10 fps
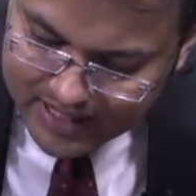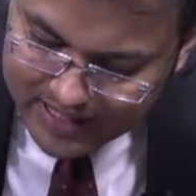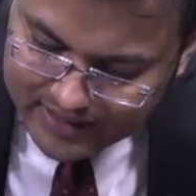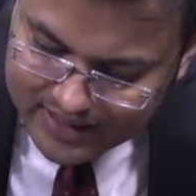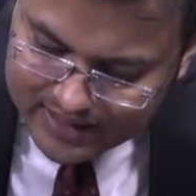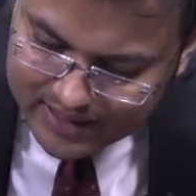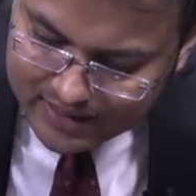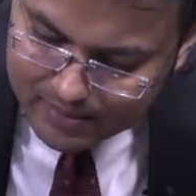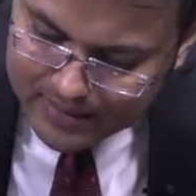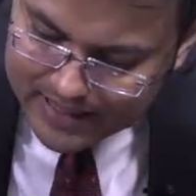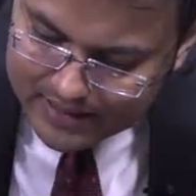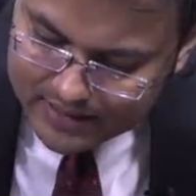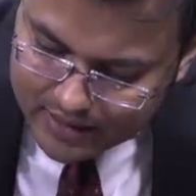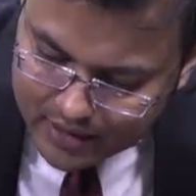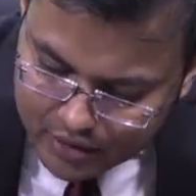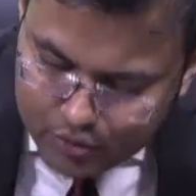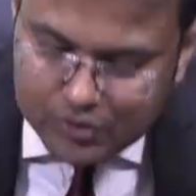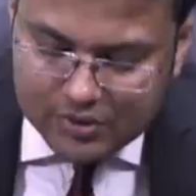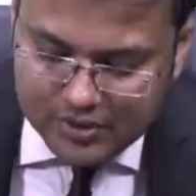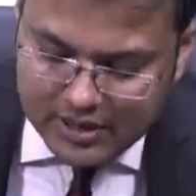and these are the blades
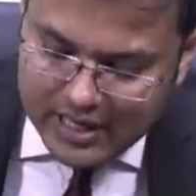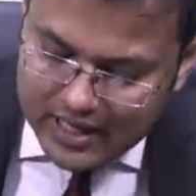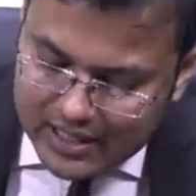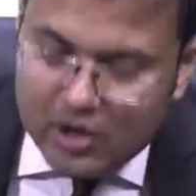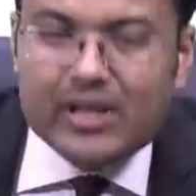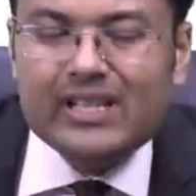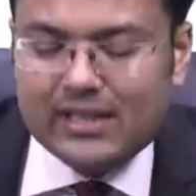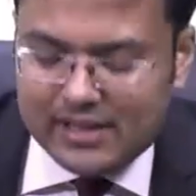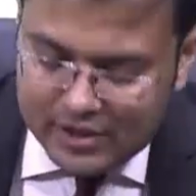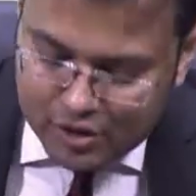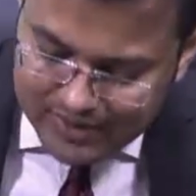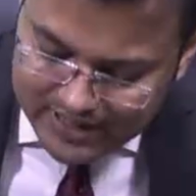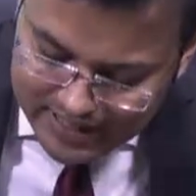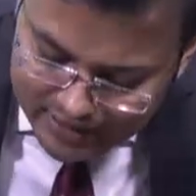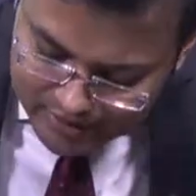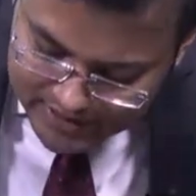used. Now in this instrument, can you